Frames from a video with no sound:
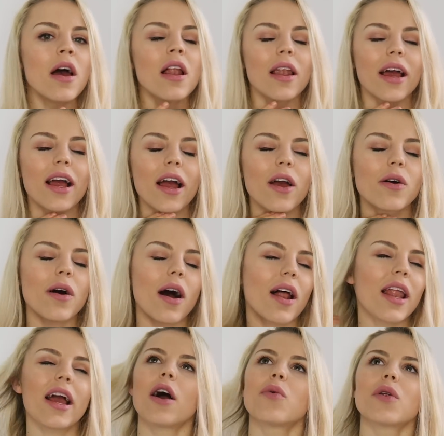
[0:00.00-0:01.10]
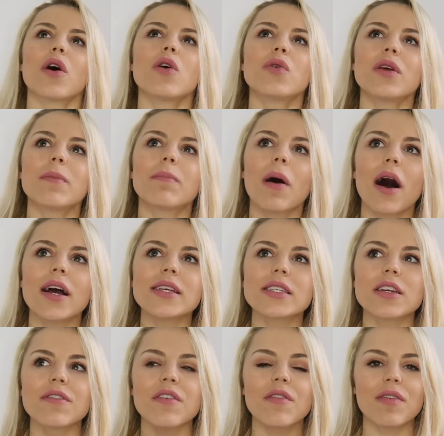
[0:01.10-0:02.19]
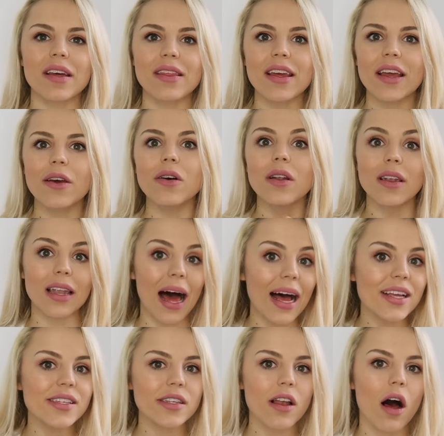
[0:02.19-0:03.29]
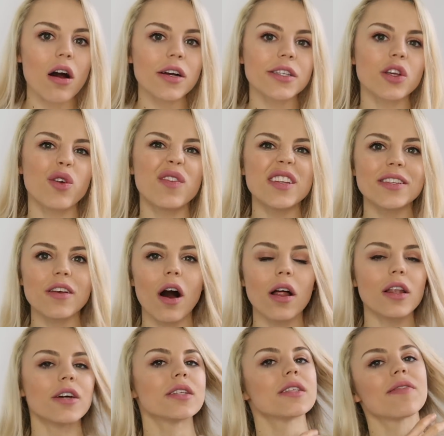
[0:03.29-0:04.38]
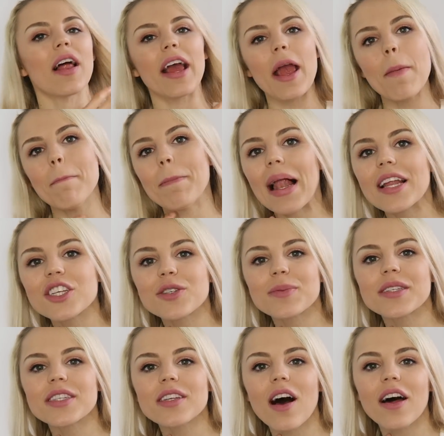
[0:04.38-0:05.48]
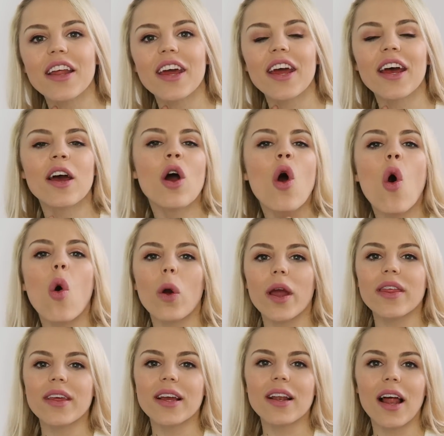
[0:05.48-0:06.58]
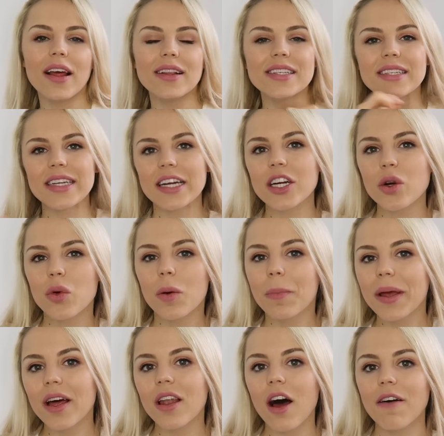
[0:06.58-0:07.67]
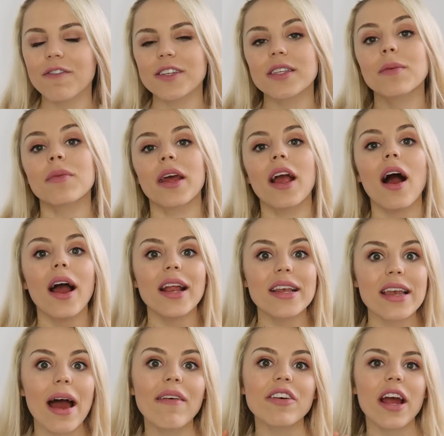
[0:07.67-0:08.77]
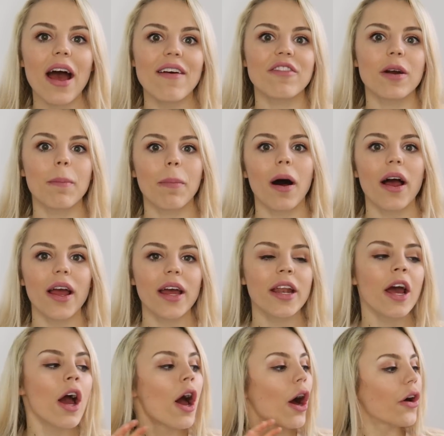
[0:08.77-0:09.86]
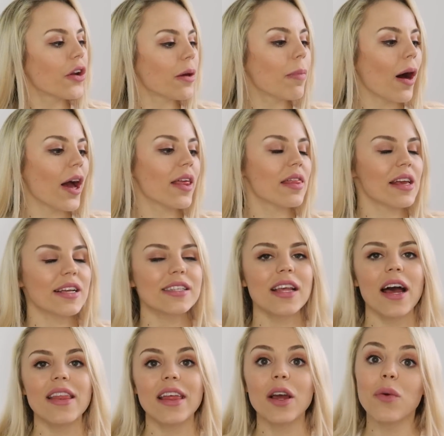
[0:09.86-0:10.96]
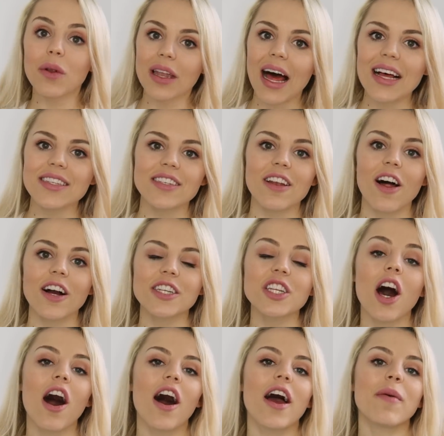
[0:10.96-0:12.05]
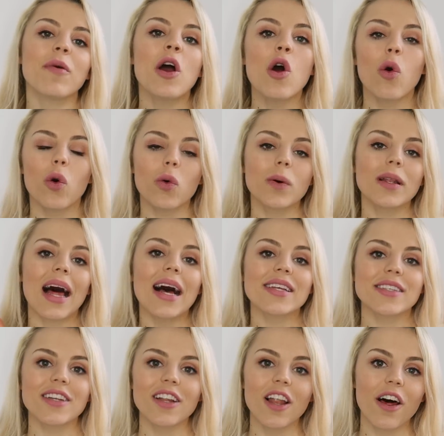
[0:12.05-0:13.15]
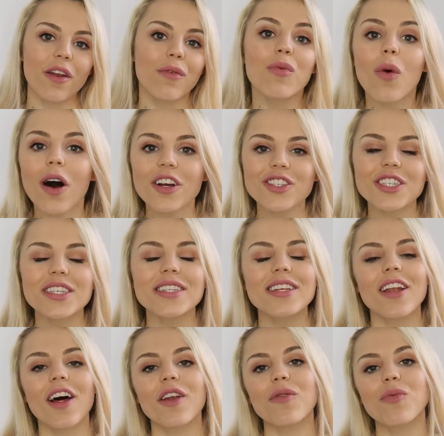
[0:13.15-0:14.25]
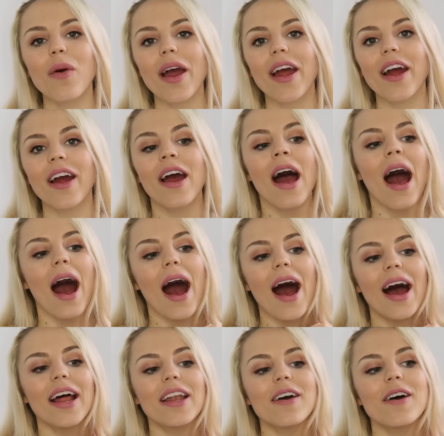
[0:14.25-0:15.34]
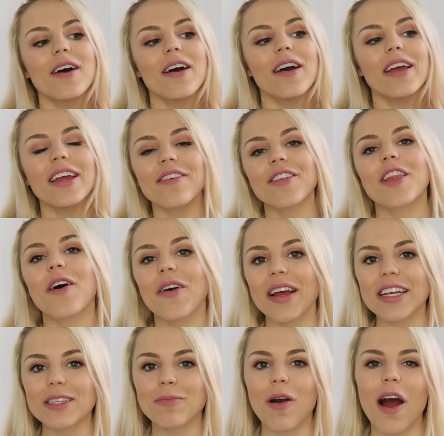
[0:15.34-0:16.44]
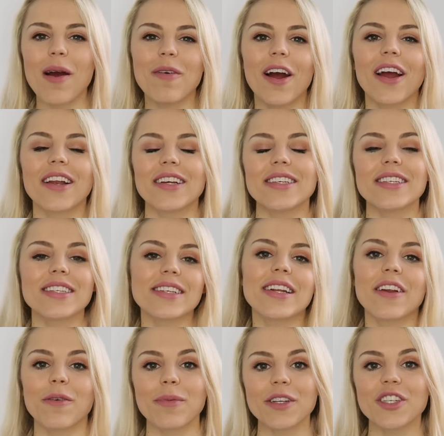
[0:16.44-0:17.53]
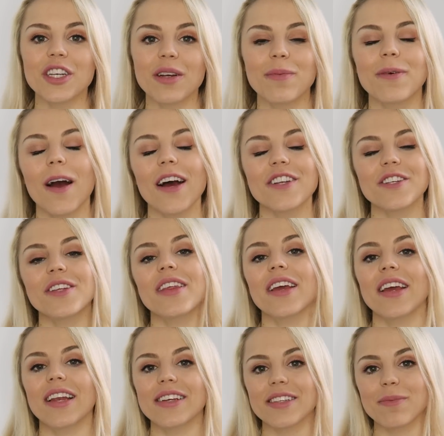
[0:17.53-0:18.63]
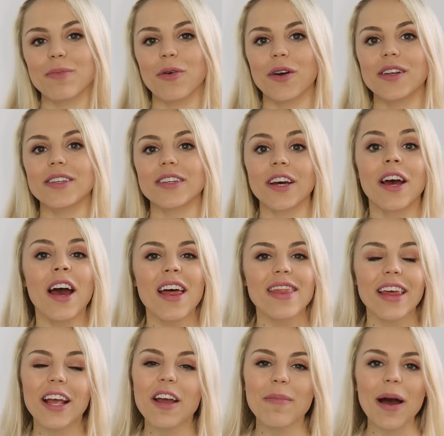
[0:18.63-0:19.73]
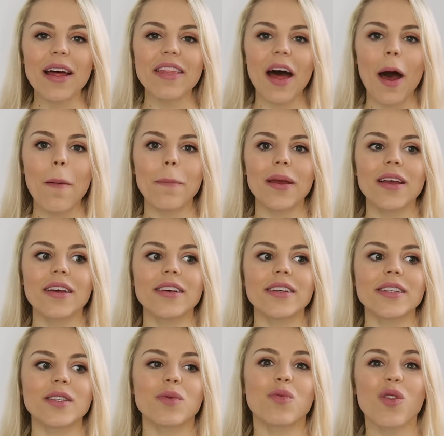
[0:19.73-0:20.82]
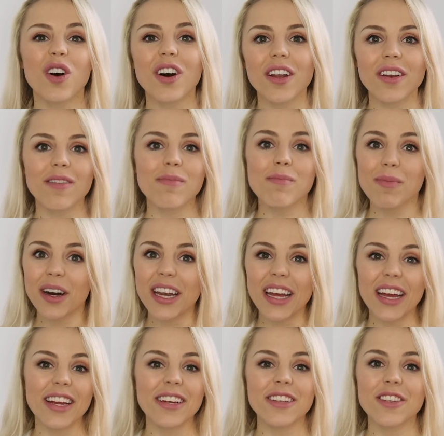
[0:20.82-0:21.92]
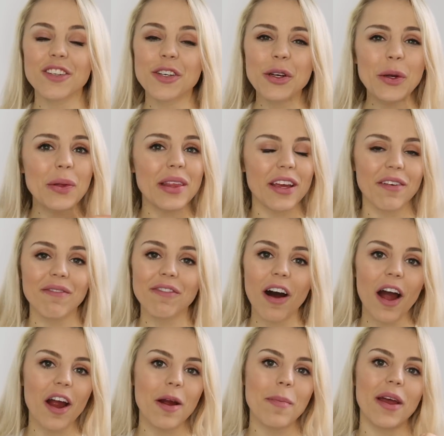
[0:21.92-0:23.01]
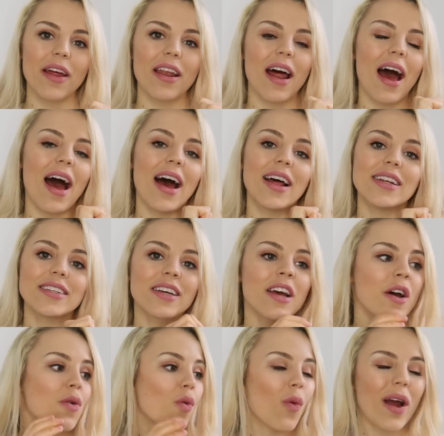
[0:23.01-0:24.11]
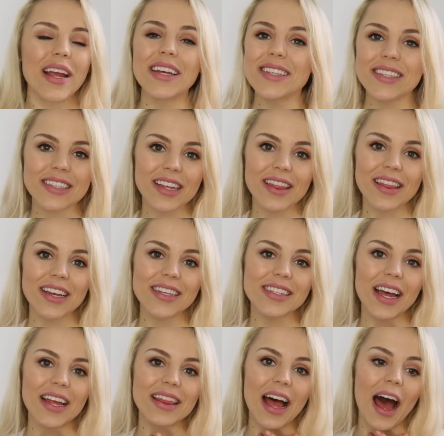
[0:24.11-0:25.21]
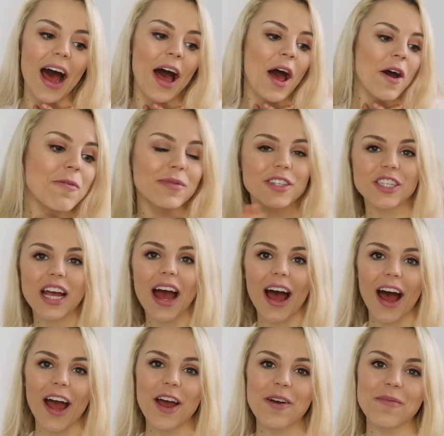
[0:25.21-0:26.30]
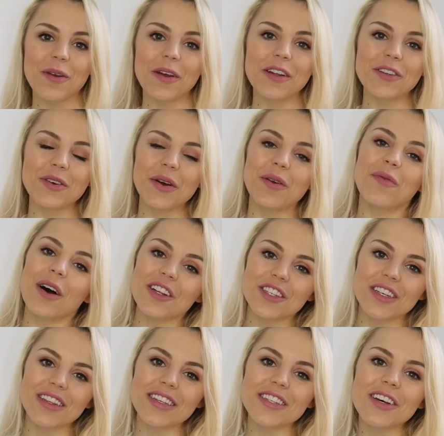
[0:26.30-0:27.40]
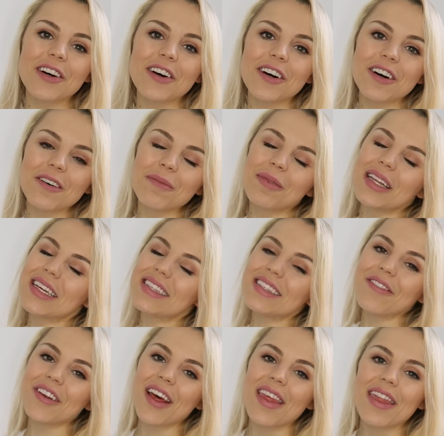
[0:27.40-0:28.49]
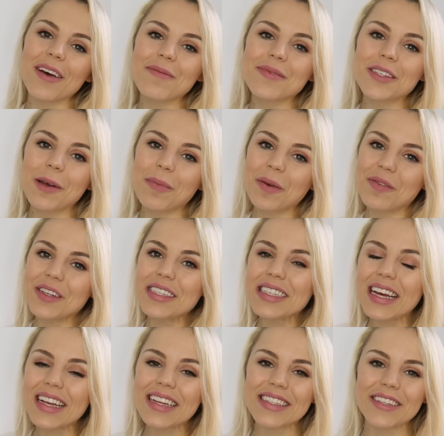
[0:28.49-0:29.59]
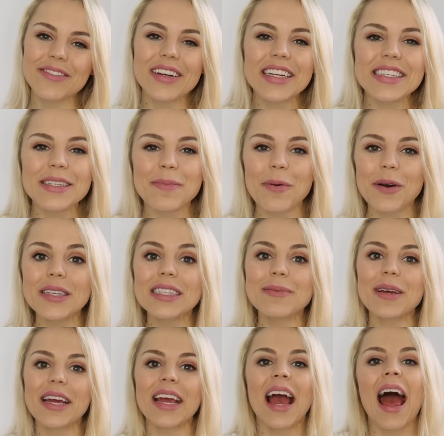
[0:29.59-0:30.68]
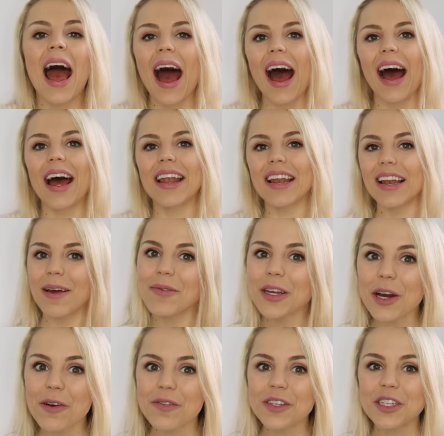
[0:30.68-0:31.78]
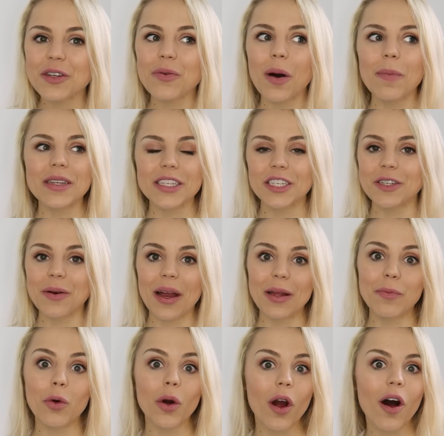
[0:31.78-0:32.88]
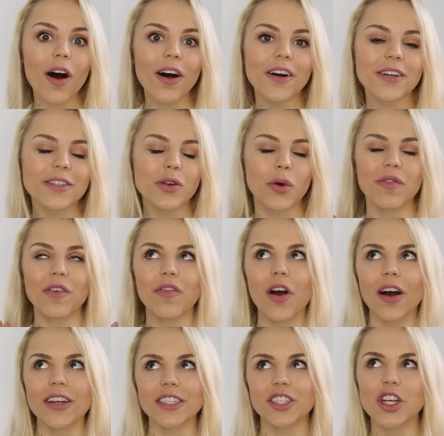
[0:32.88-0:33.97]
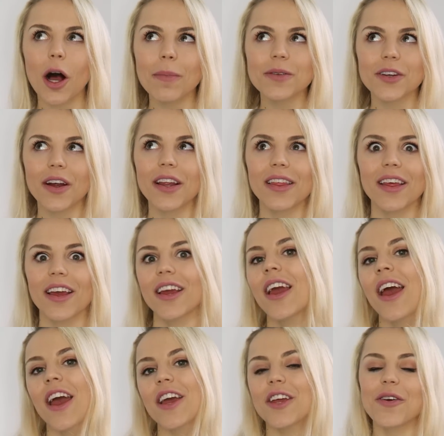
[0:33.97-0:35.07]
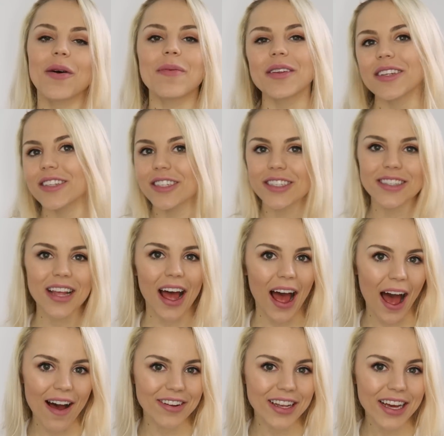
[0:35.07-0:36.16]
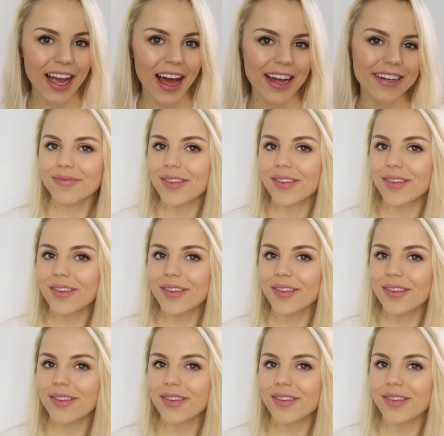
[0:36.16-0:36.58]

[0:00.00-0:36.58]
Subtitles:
Like I would only buy stuff if I think it'll last long. So if it's got loads of like embellishments on it, or I think like sticker will peel off or something, I never ever buy it. I only buy things that I think will last a long time, or will last a lot of washes, a lot of wear. And even though it is Primark and it is a little bit cheaper, I do think it is important to think about that, because 1, money, 2, the environment and waste and things like that. But yeah, I hope you enjoyed watching this haul. Please give it a thumbs up if you did, because it really supports me, and let me know if you do want me to do any more hauls, or if you've got any shops or anything you want me to just have a look at.